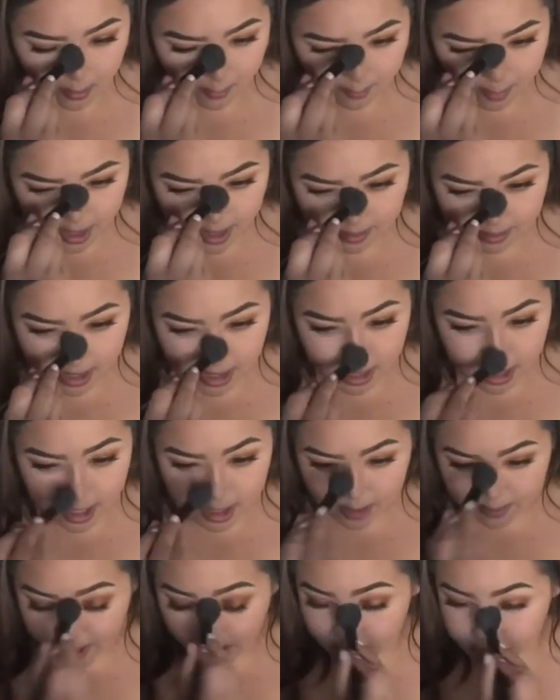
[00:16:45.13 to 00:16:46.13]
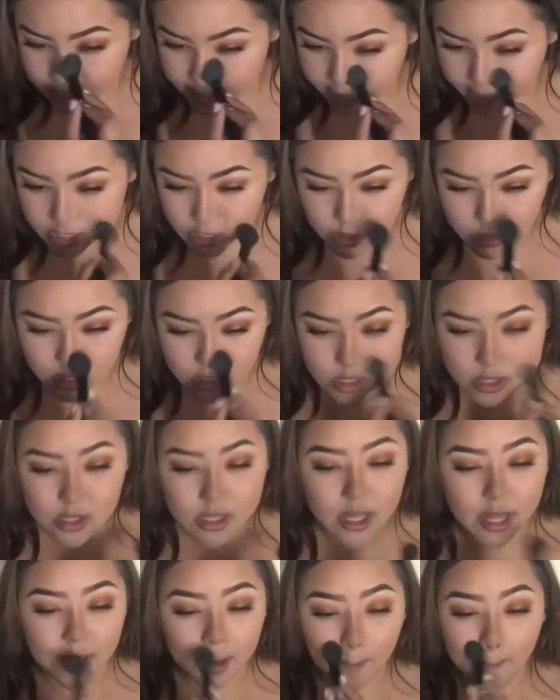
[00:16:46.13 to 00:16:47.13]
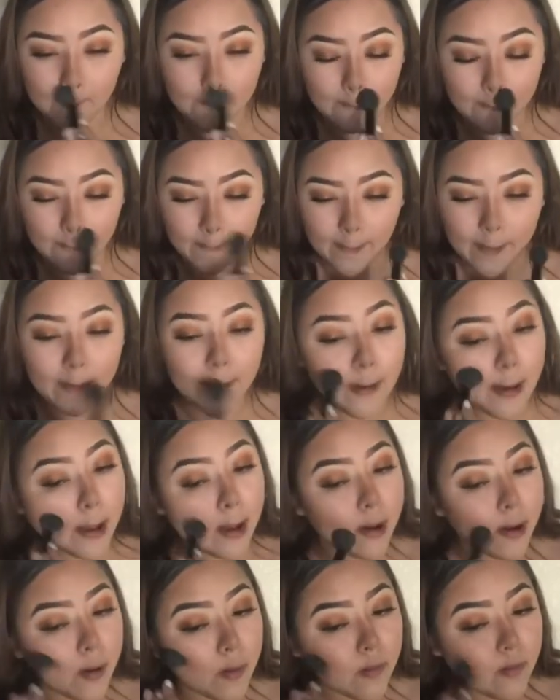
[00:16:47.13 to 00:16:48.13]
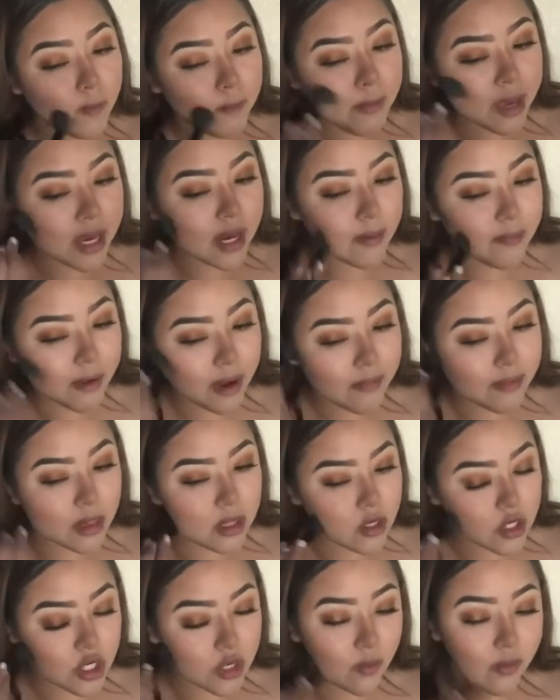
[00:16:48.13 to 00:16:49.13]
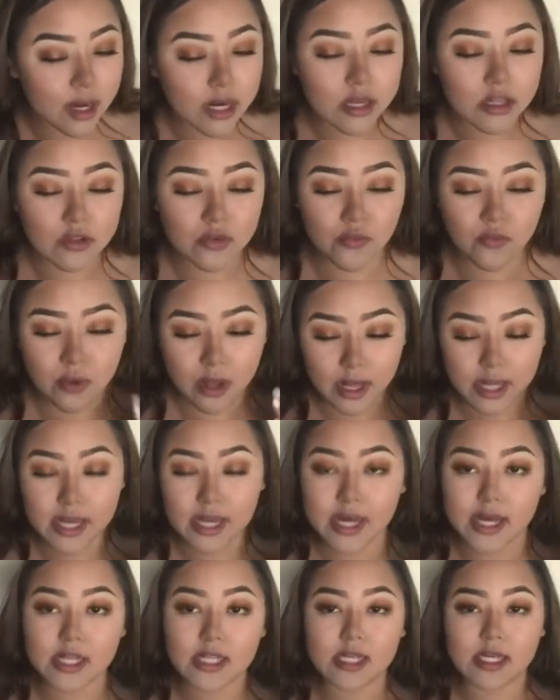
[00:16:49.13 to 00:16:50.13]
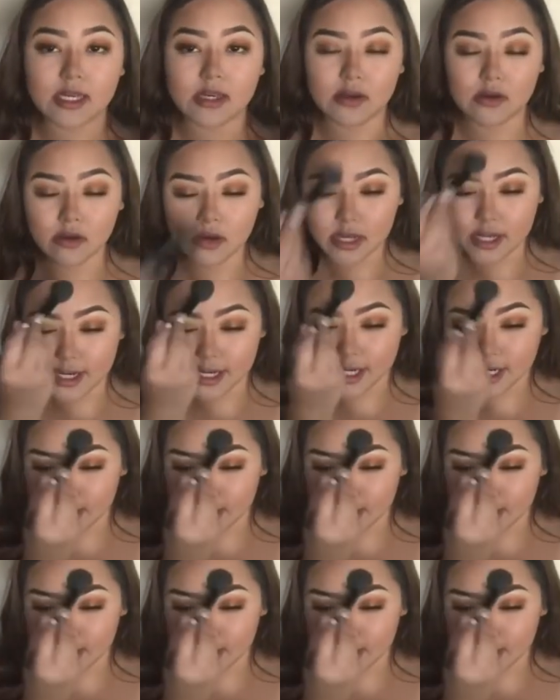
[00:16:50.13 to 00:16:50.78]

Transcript: But, I mean, the other powders I do use, like, the Makeup Revolution one is really good, too. It's